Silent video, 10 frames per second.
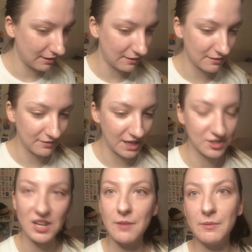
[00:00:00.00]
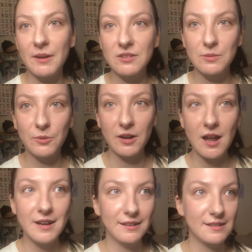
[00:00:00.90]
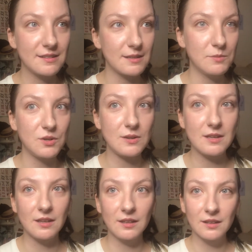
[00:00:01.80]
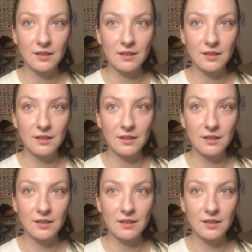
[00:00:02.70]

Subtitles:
foundation I'm about to put on, because I'm doing